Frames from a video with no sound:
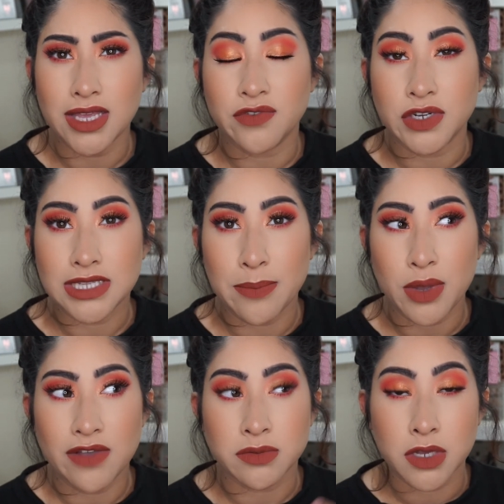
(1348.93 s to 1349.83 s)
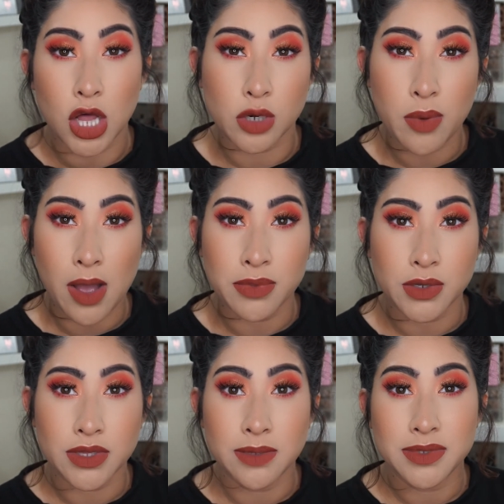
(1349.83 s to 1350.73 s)
Like for example, I have some ColourPop
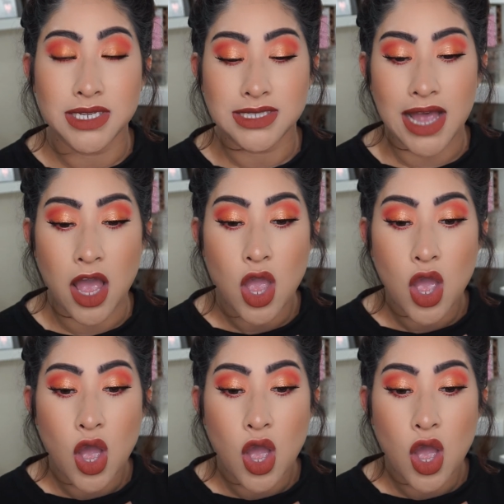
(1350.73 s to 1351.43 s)
liquid lipsticks that